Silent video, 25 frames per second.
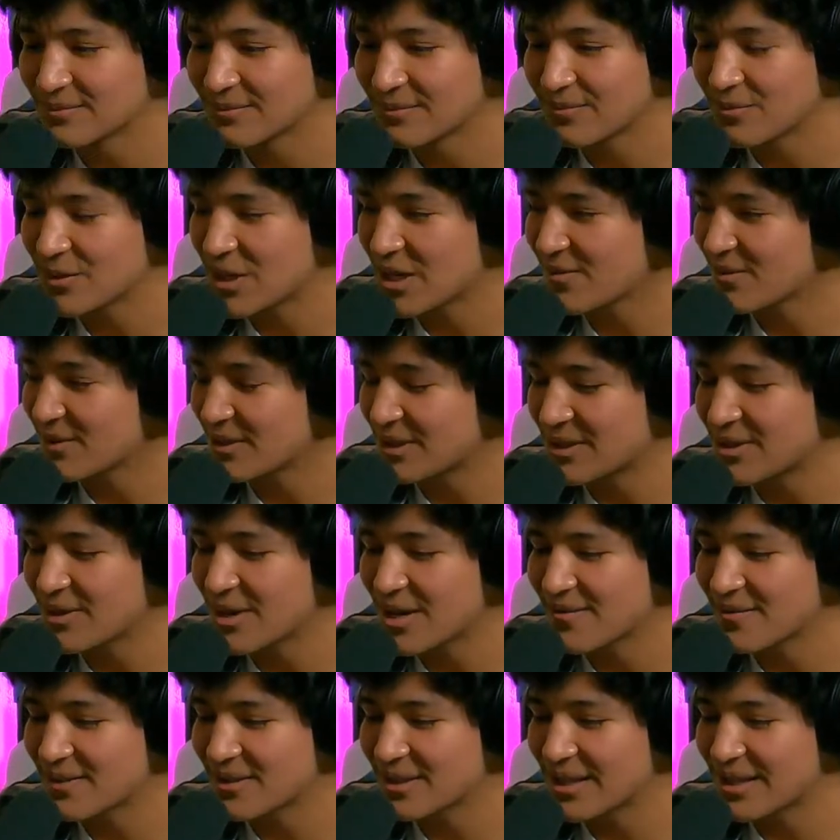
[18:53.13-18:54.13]
Do you
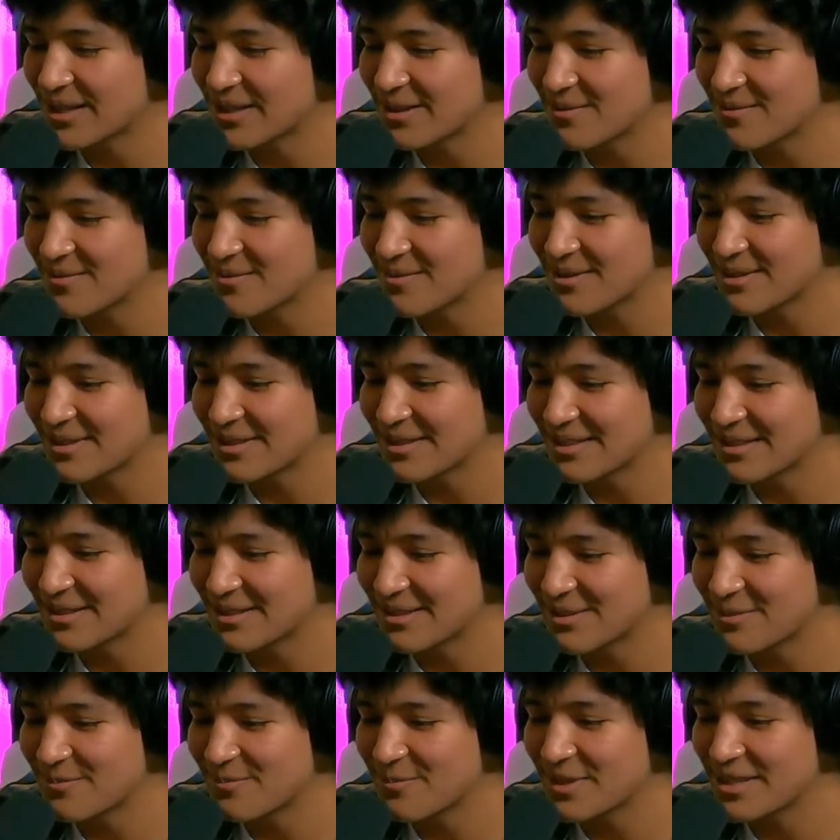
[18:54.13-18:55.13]
have a lot of
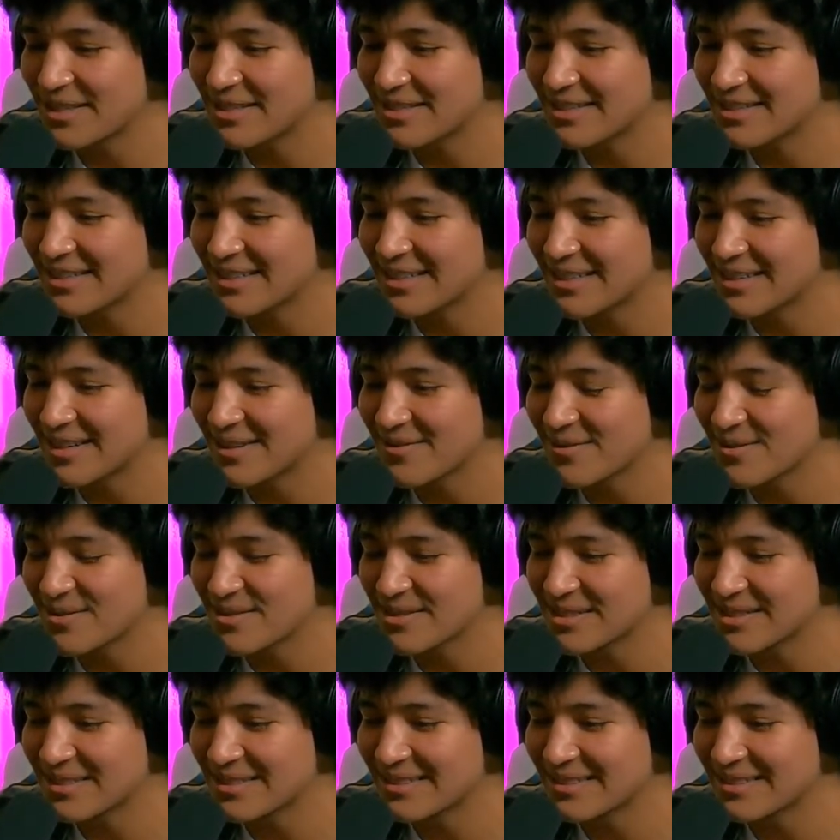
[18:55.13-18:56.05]
pieces that never